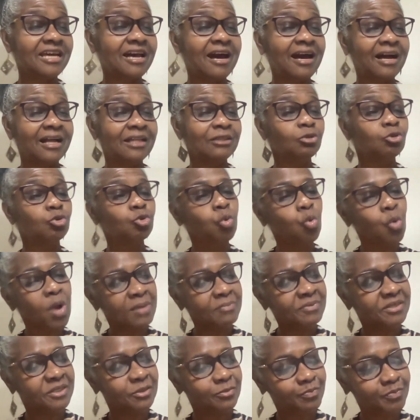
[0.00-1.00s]
called 2
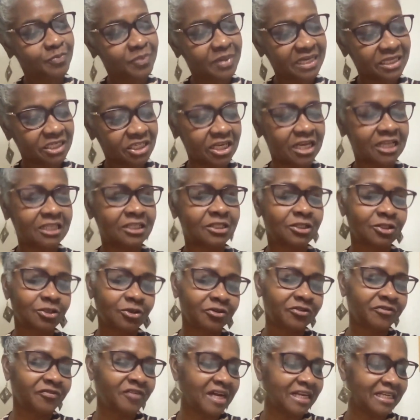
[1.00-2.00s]
special
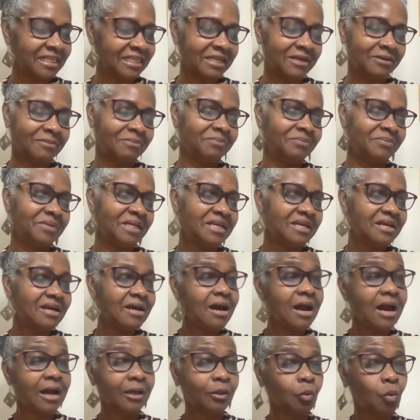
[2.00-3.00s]
servant them,
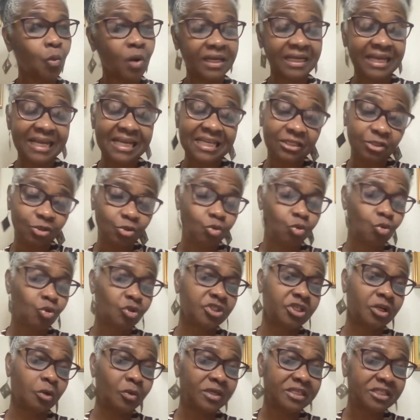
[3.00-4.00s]
and one of his
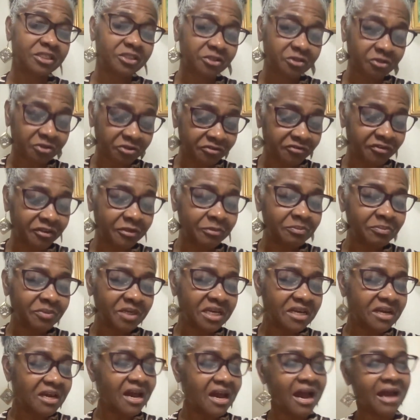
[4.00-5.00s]
soldier we serve him,
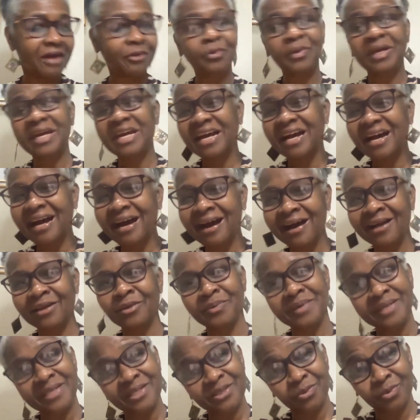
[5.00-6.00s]
and we
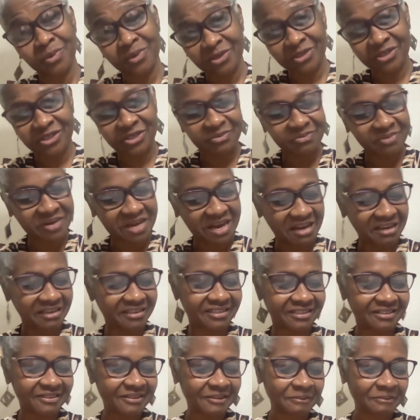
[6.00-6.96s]
always worship God.